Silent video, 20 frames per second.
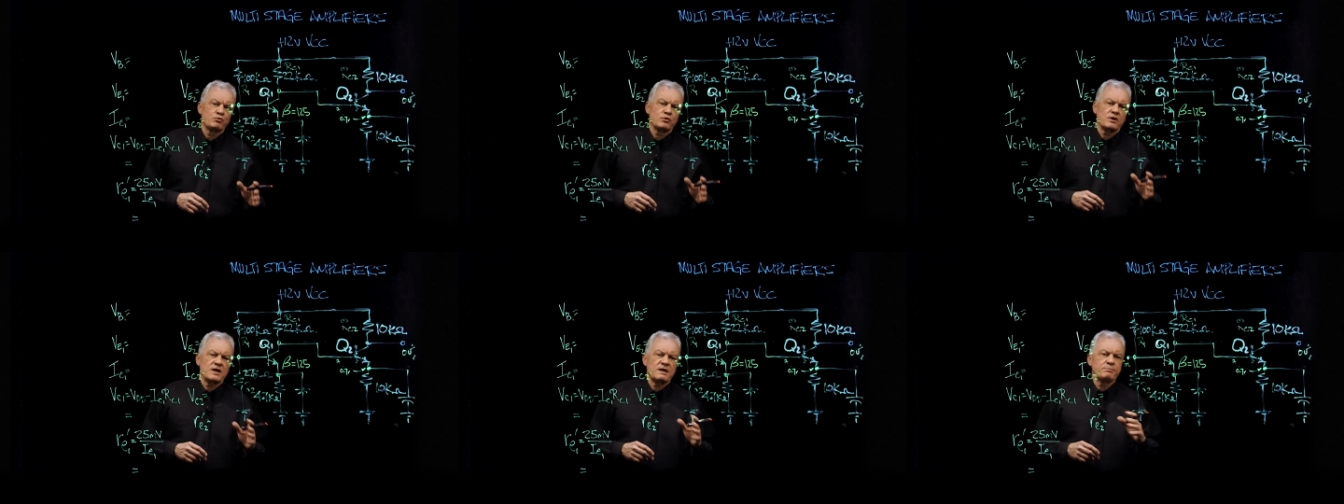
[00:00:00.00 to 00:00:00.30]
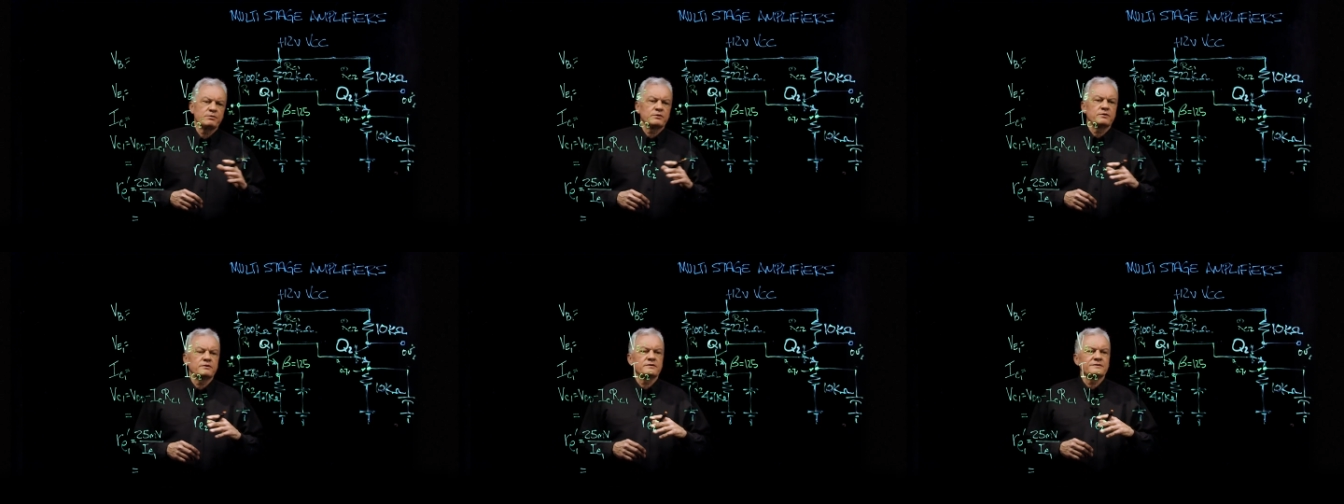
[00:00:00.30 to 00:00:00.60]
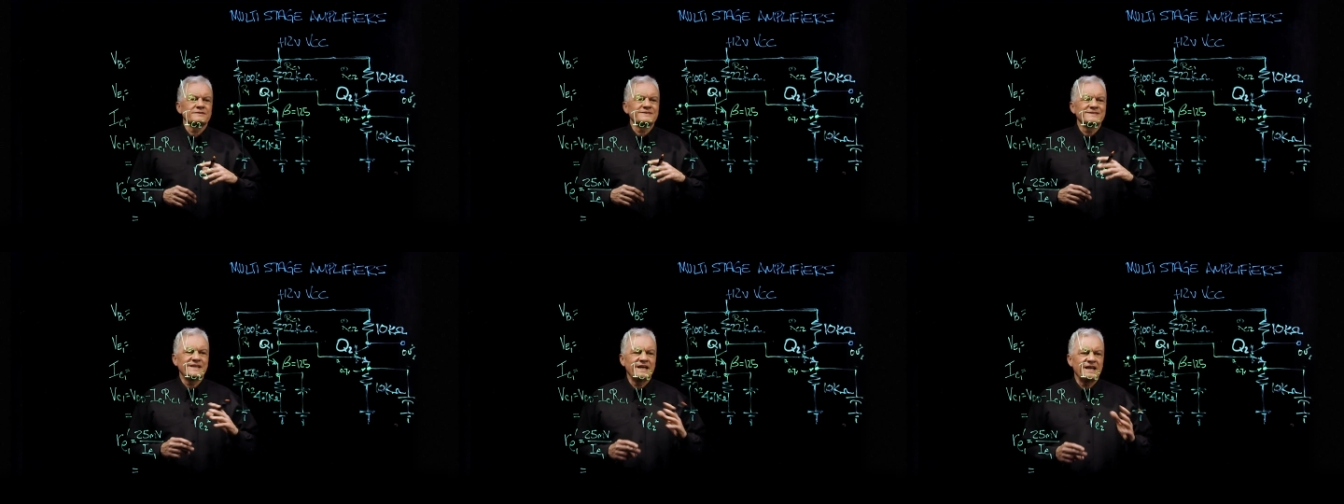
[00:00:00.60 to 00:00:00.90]

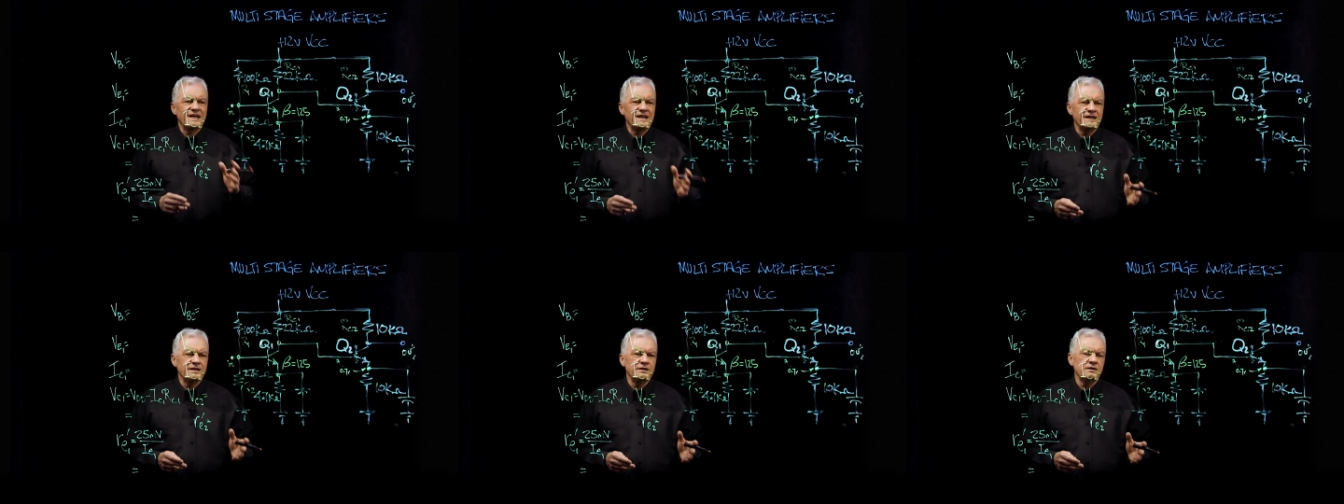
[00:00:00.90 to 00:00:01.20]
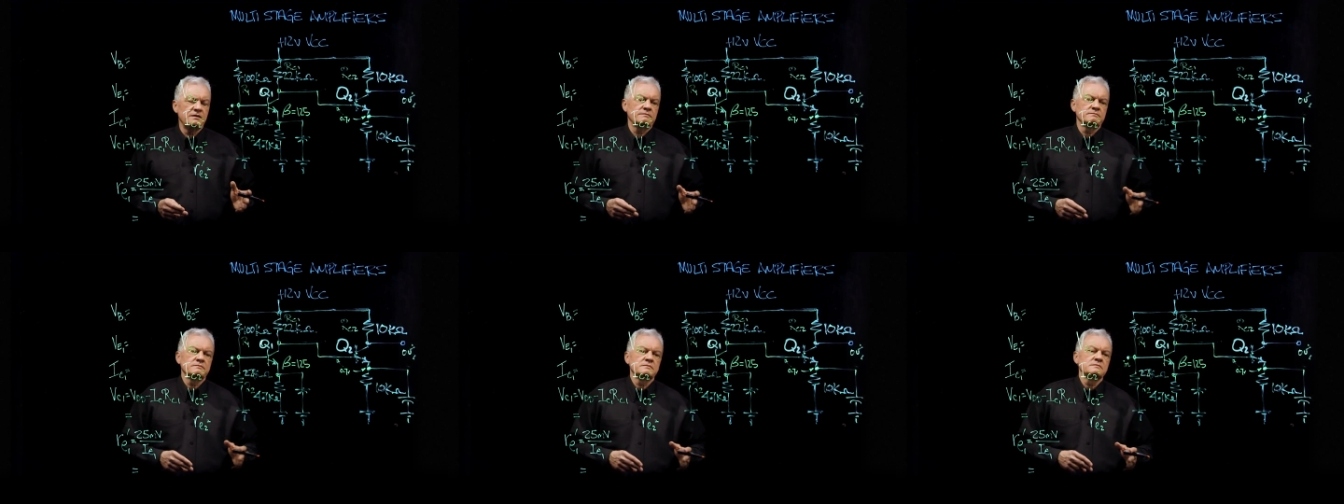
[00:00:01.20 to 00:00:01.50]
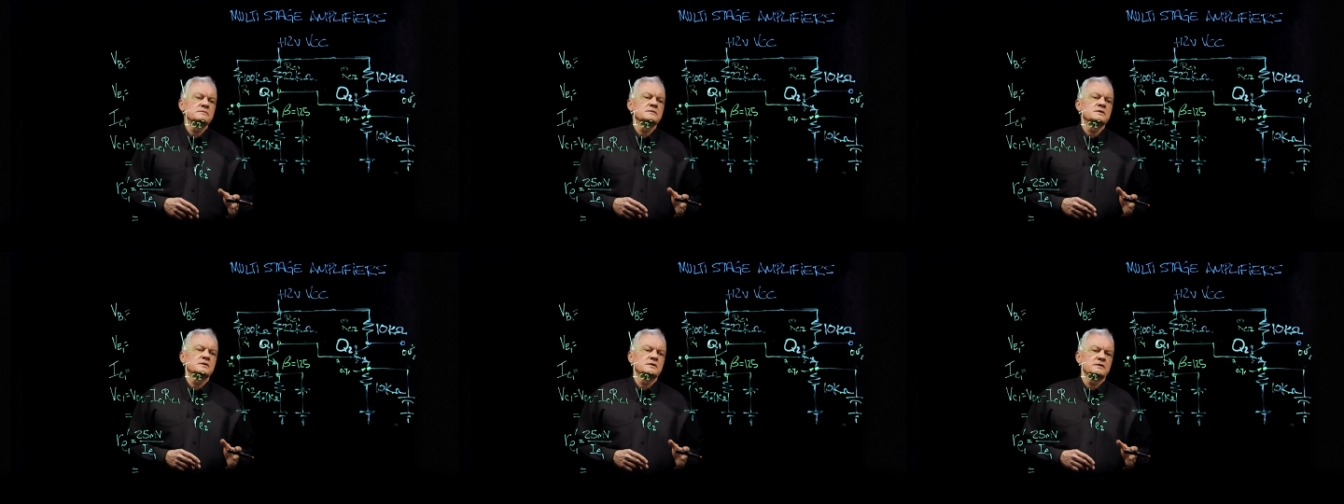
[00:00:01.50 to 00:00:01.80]
proper gain,
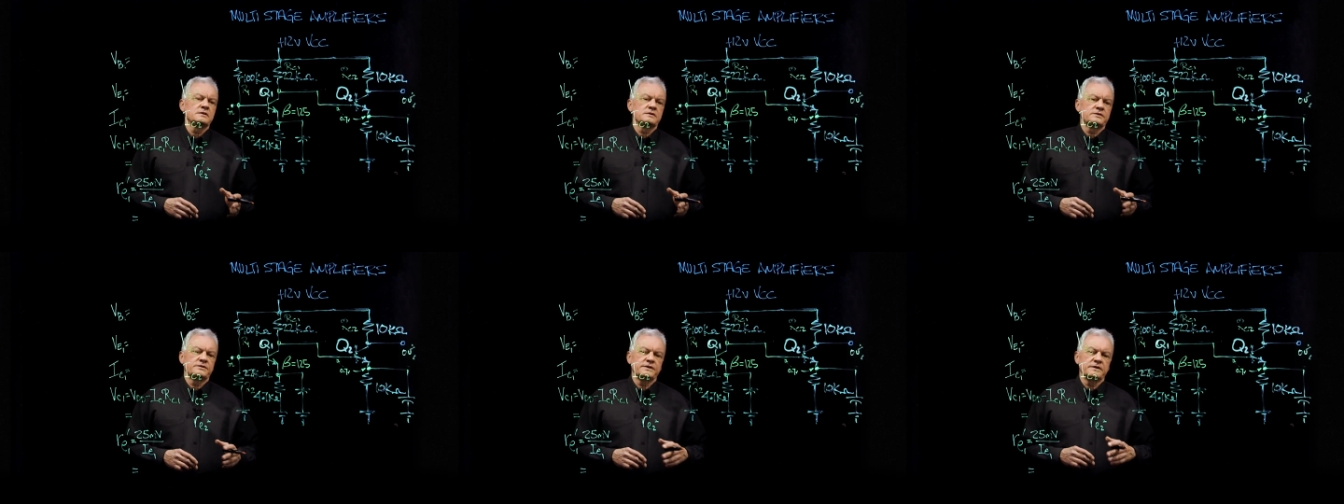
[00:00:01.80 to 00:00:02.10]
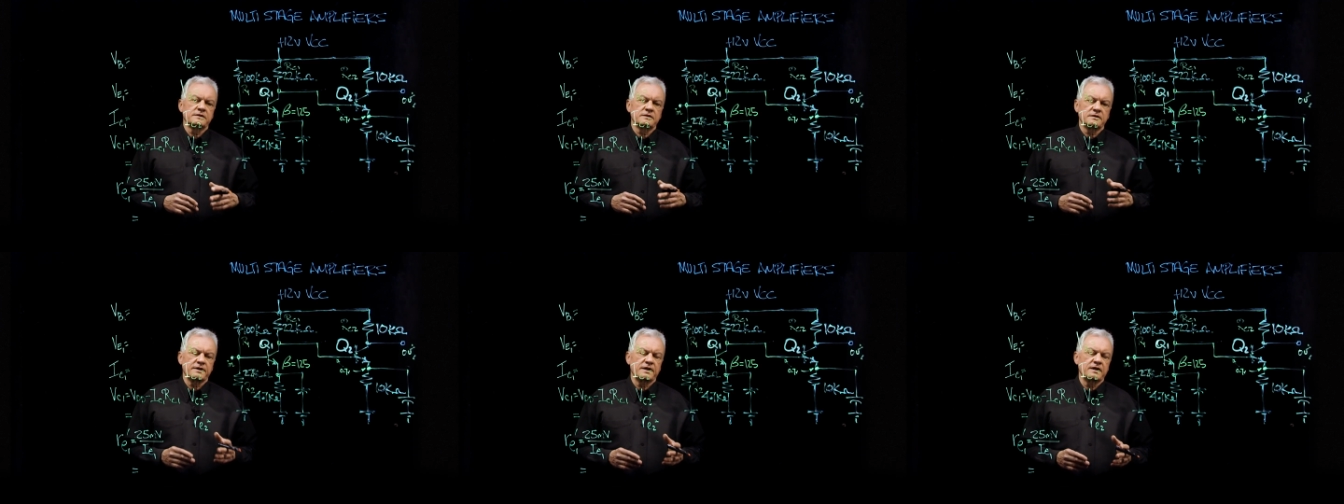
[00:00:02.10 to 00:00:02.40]
signal